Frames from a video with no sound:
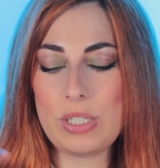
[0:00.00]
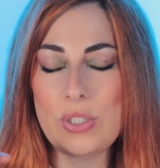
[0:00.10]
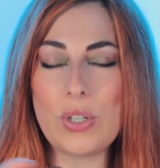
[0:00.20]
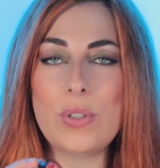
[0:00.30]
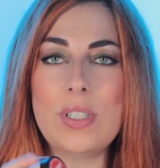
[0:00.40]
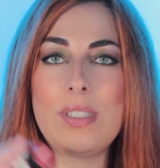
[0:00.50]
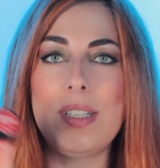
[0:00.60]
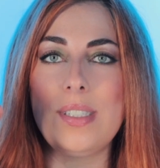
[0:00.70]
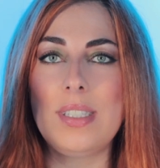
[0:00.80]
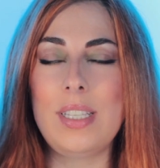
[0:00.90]
So this
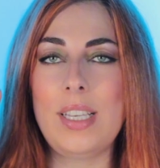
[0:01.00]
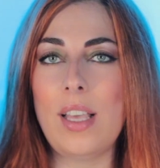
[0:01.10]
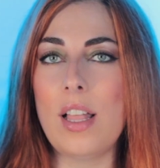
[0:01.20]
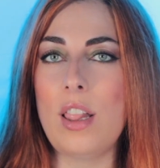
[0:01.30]
is the